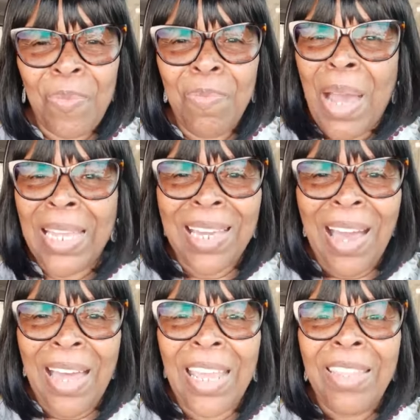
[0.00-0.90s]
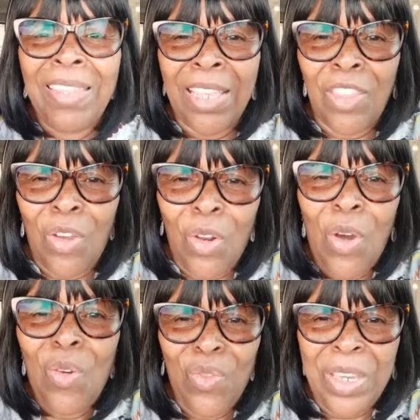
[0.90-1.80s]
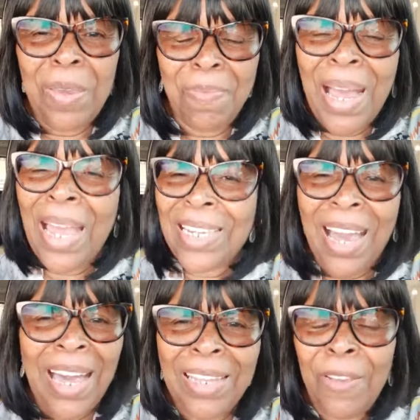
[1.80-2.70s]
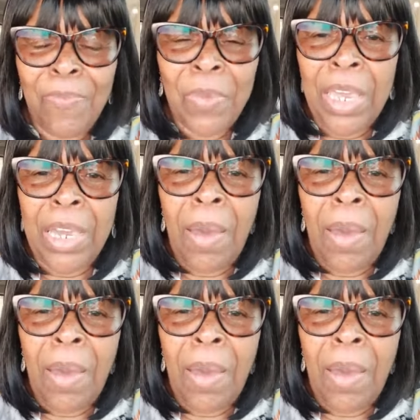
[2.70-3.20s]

My God, and that the glory, my God, that